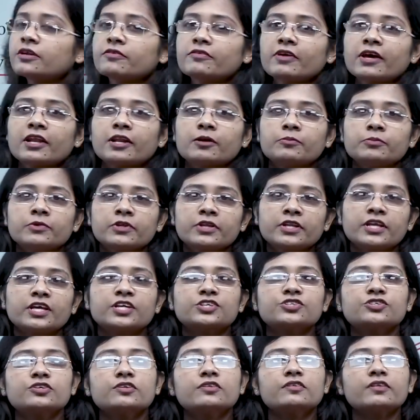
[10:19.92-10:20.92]
developed
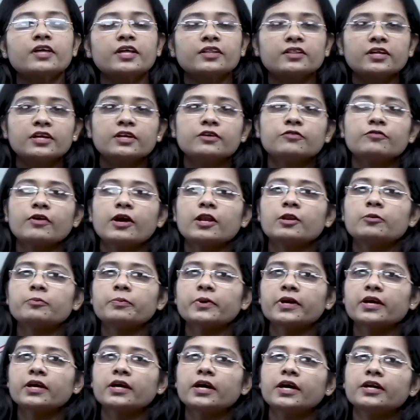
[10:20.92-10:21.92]
nations and the
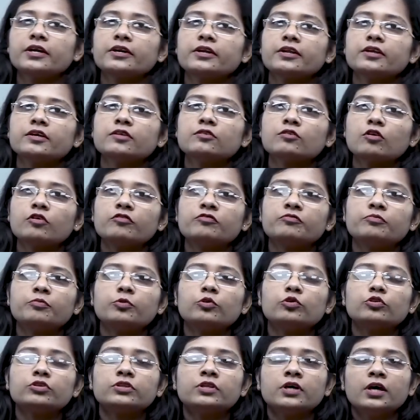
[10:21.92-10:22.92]
developing countries of
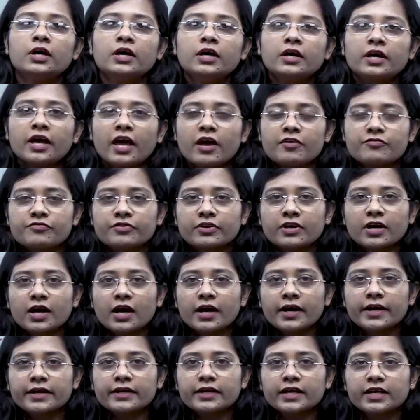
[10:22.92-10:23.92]
both Africa
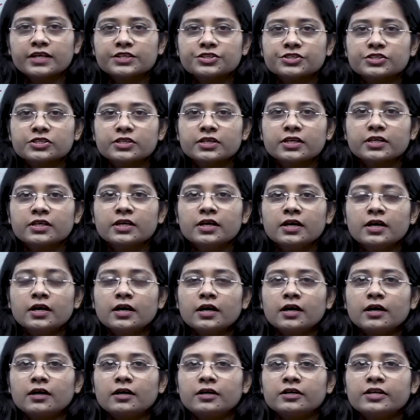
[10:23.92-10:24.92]
and Asian
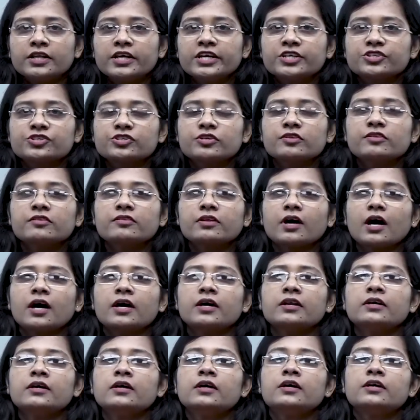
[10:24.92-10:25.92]
nations
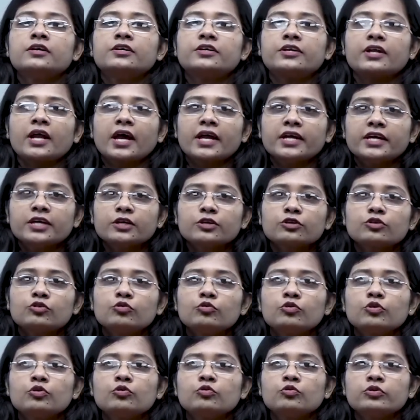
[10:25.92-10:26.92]
are trying
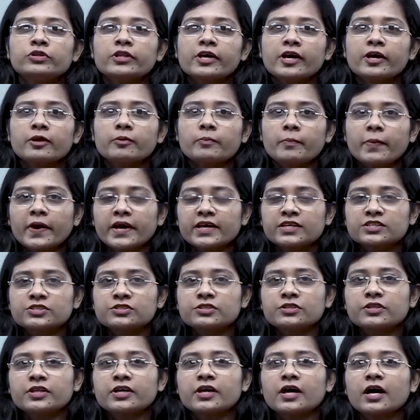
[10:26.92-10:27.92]
to do their
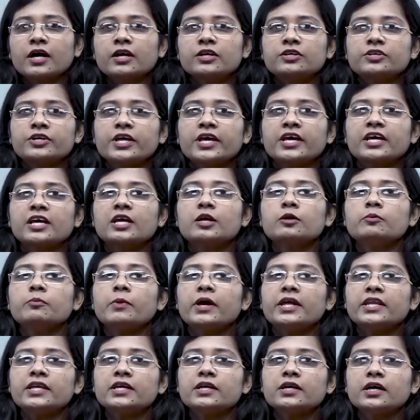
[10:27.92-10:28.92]
best. They are taking
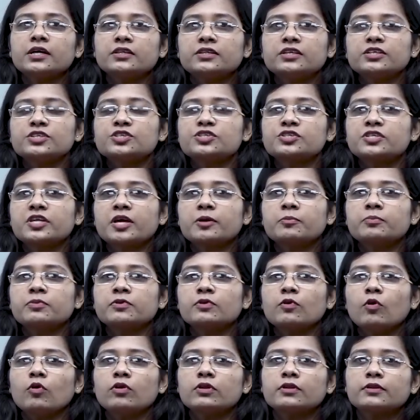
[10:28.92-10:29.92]
many other steps
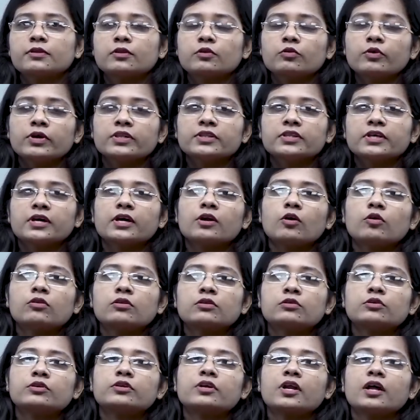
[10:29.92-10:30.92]
also, and they are
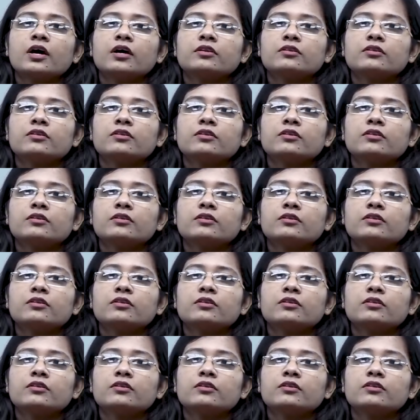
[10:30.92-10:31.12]
also